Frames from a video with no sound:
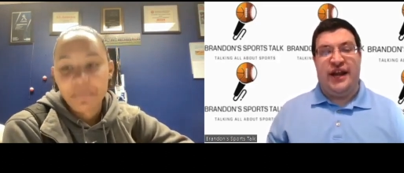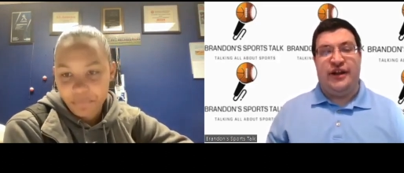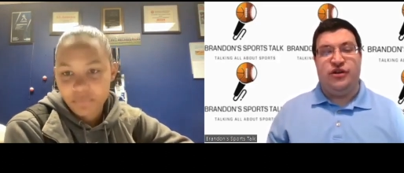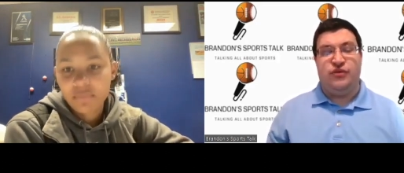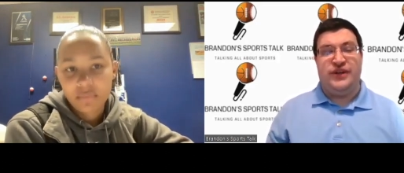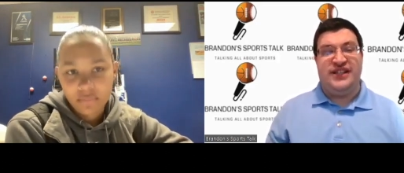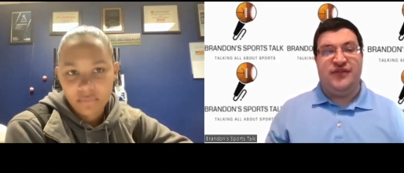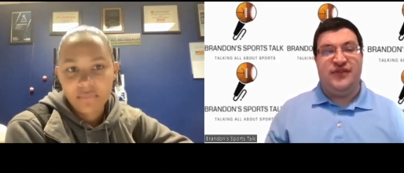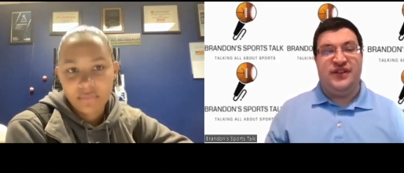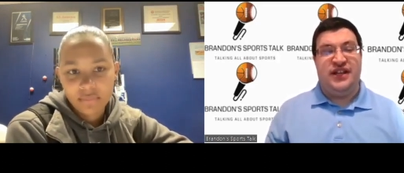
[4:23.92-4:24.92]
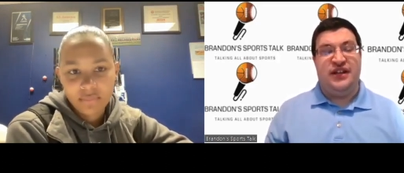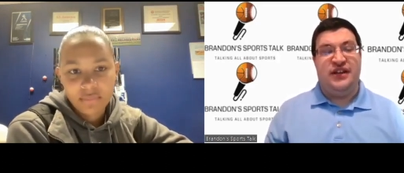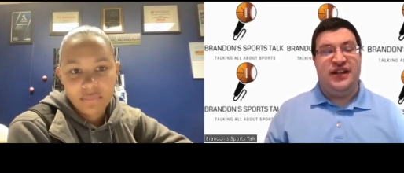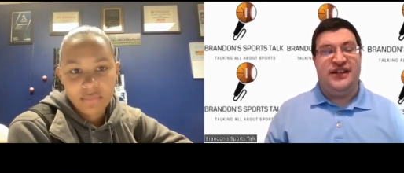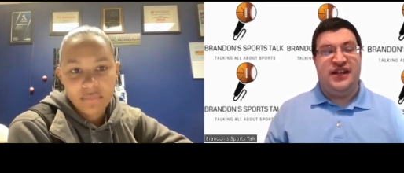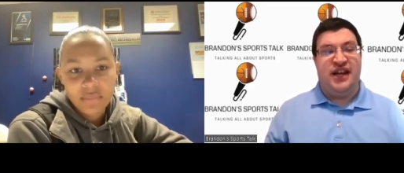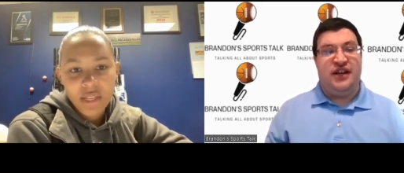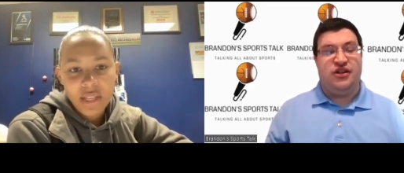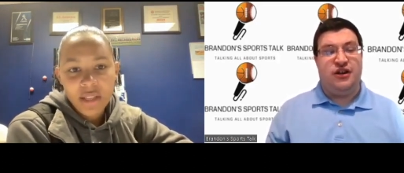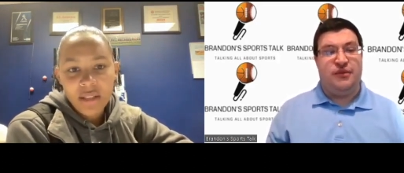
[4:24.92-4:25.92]
Speaker 1: and 2017
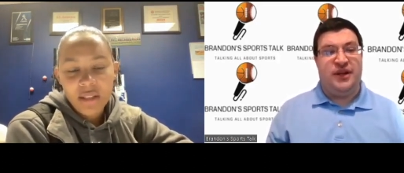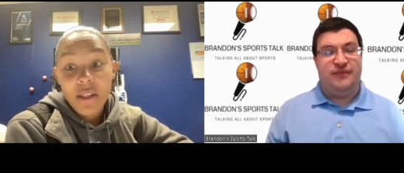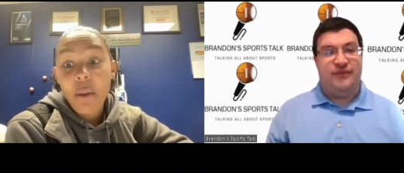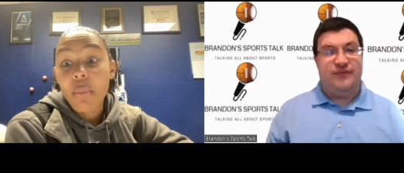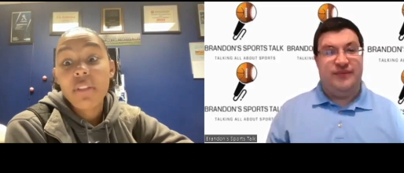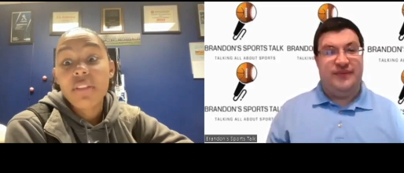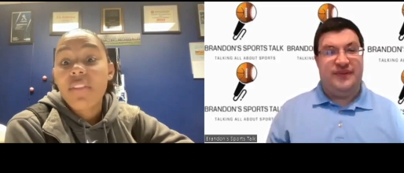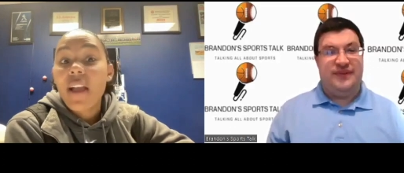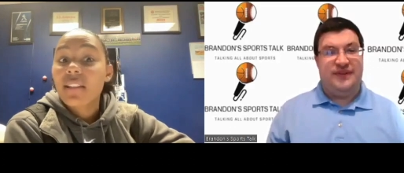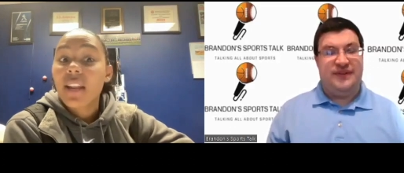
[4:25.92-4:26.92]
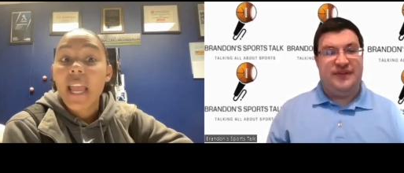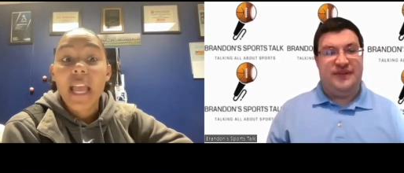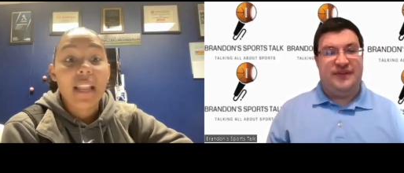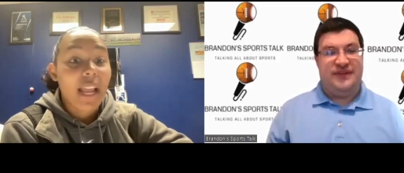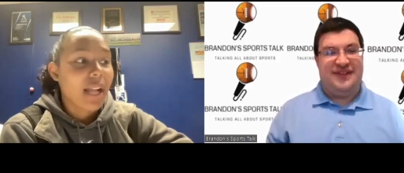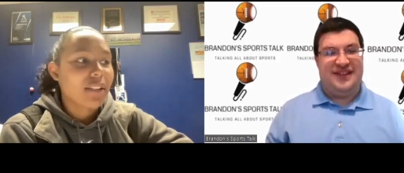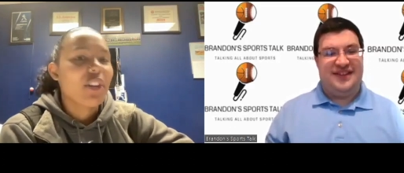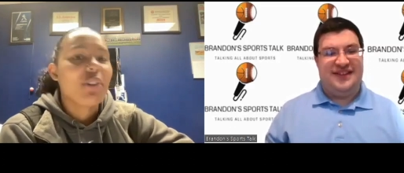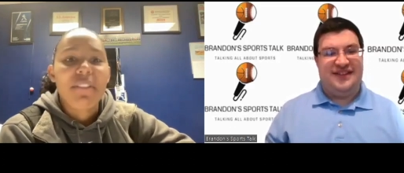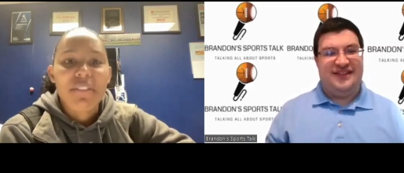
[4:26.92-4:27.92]
NCAA tournament?
Speaker 2: Yeah, well, the fact that I got
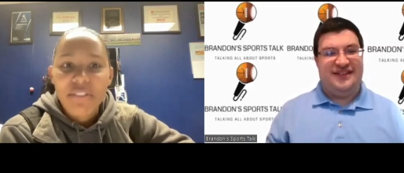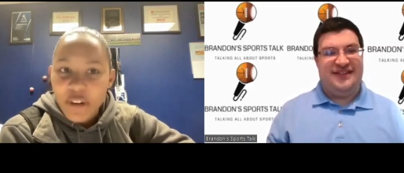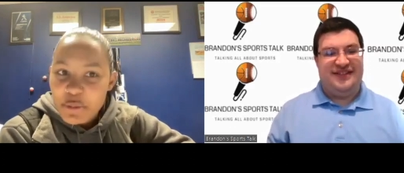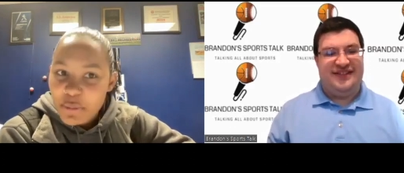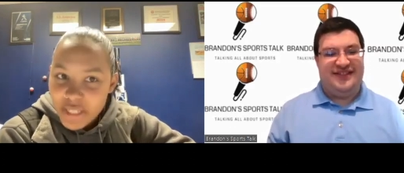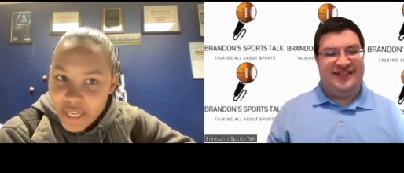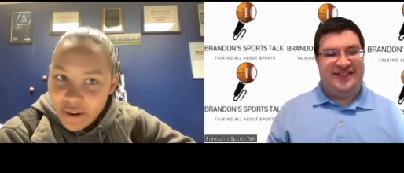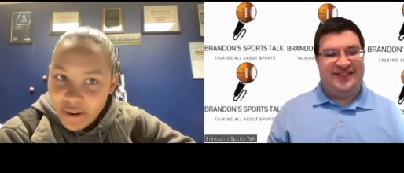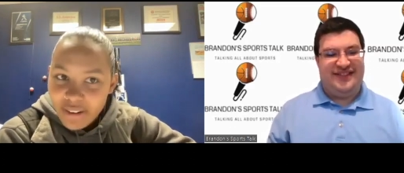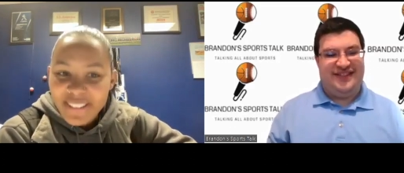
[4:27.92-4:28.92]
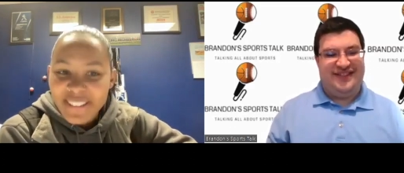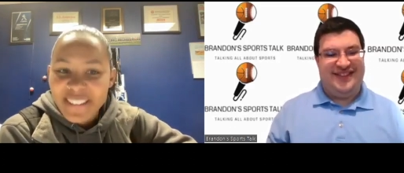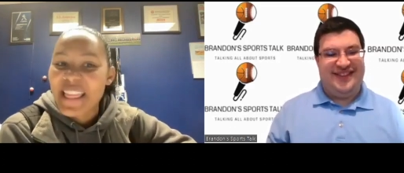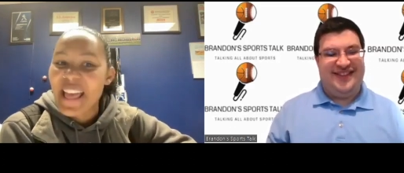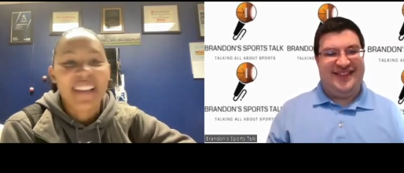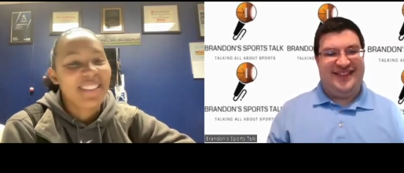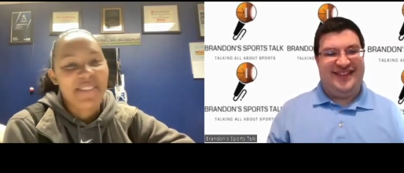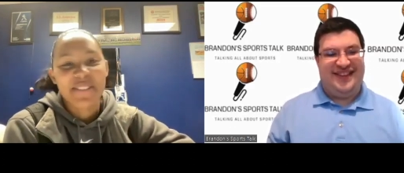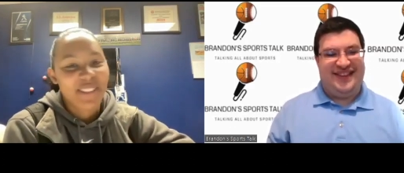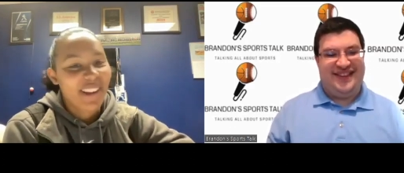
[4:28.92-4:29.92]
to go my freshman year,
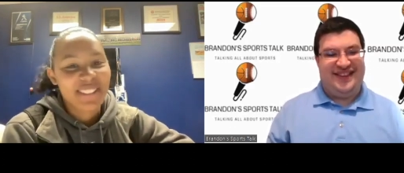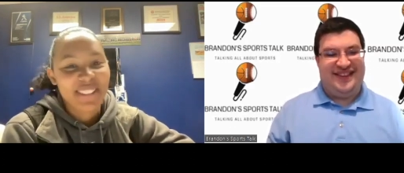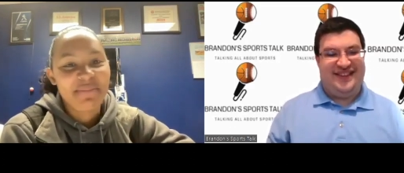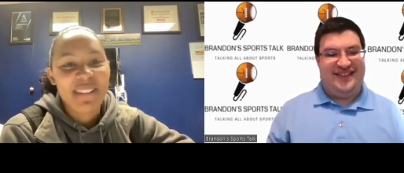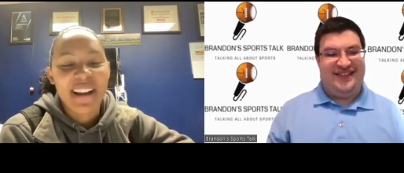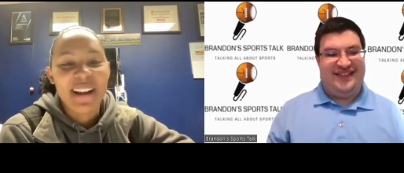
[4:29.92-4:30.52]
that was awesome.